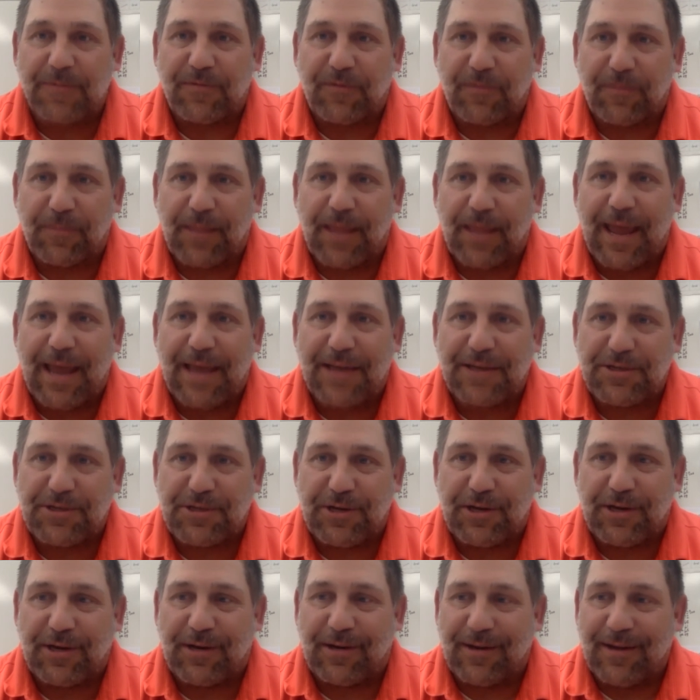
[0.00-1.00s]
from last
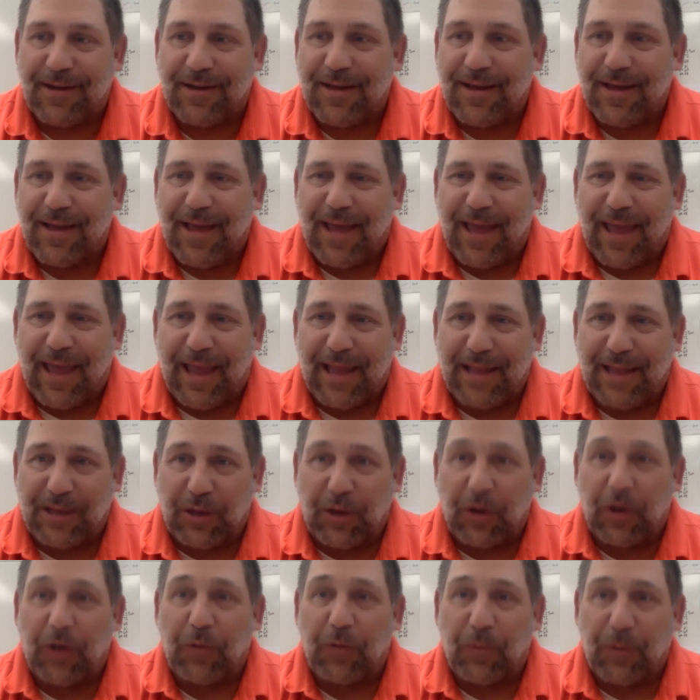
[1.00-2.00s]
year, and
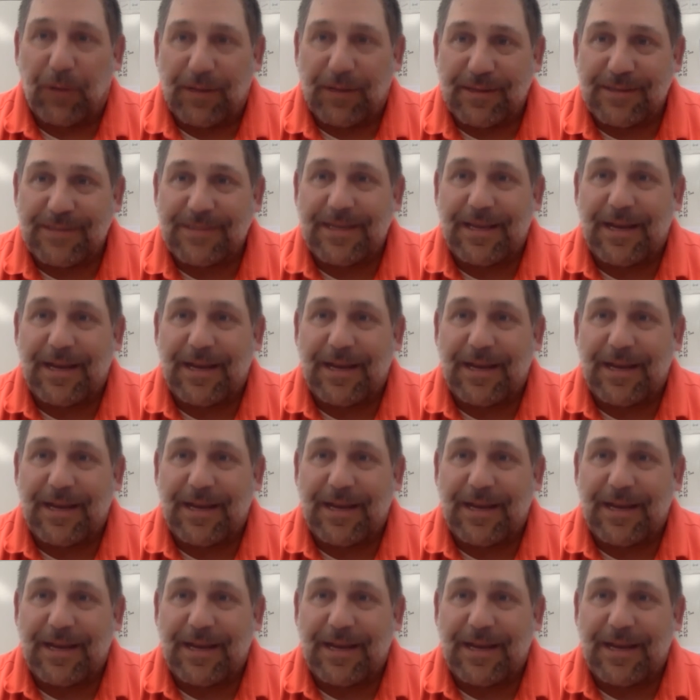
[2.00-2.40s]
good ones.